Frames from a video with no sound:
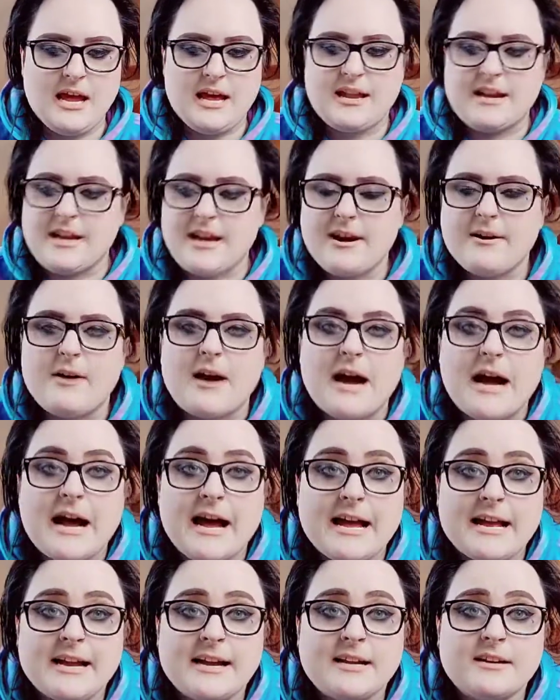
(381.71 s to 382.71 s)
And now
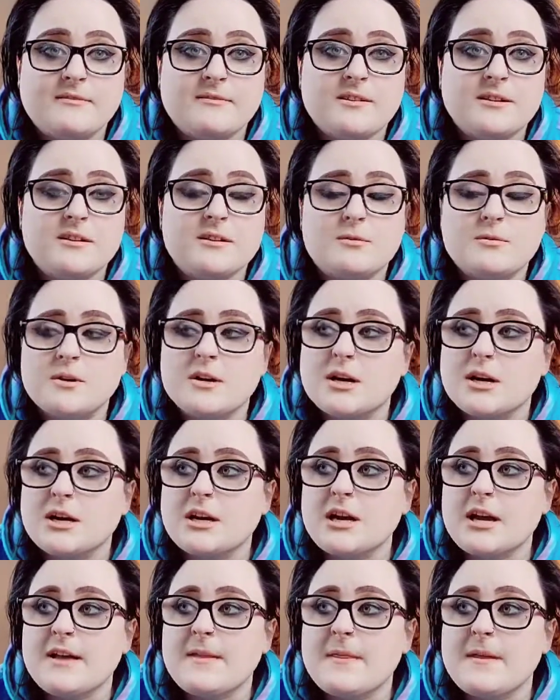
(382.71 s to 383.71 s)
I gotta run to
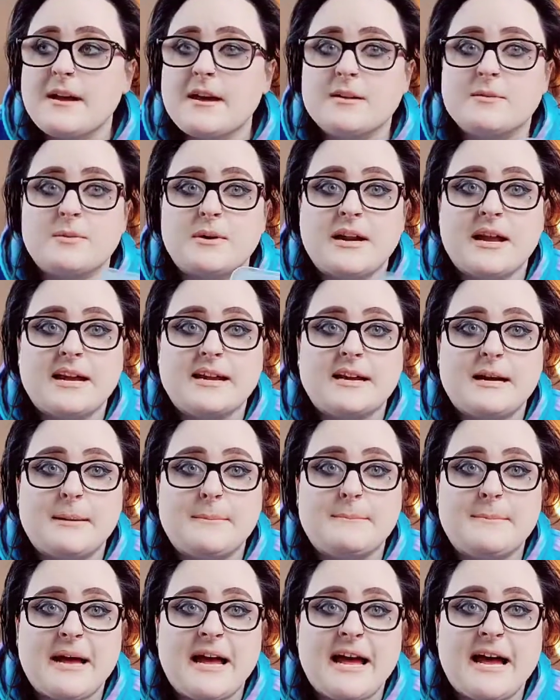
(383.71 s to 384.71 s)
work, and then when I
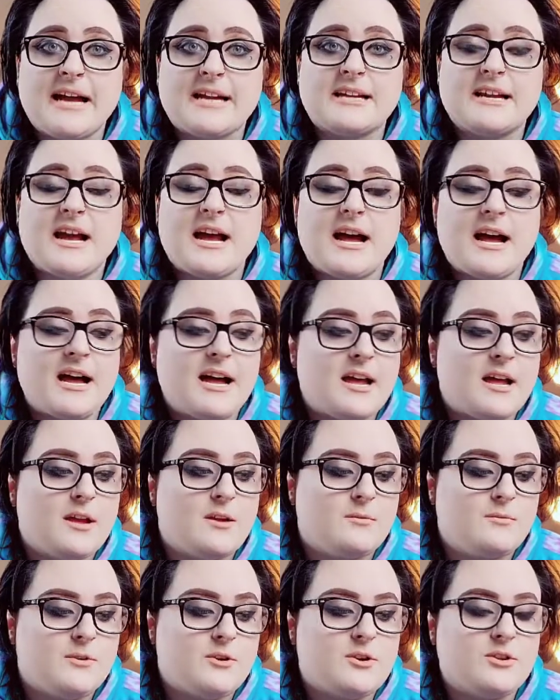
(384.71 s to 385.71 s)
come back,
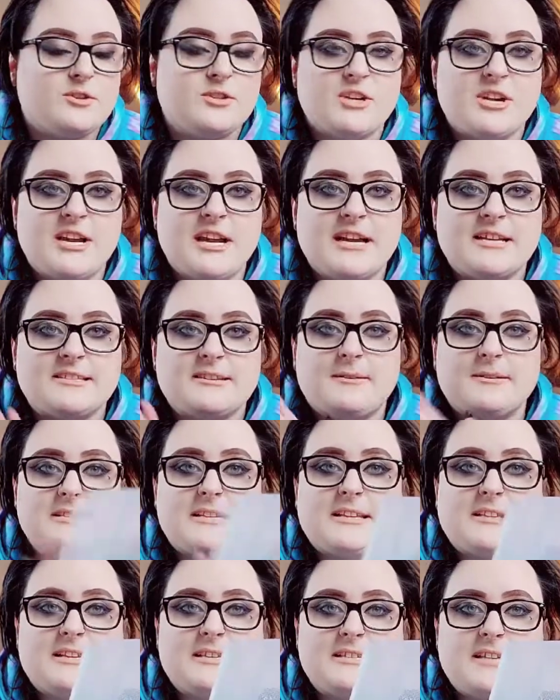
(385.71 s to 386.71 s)
I will show you guys how I
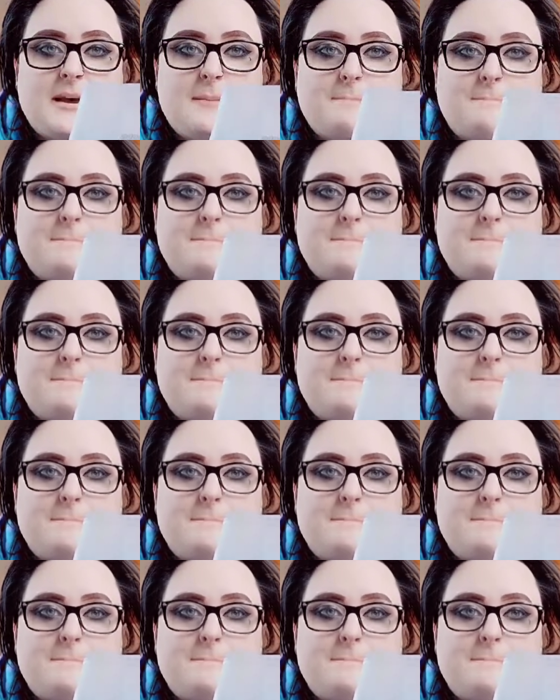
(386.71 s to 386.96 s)
set these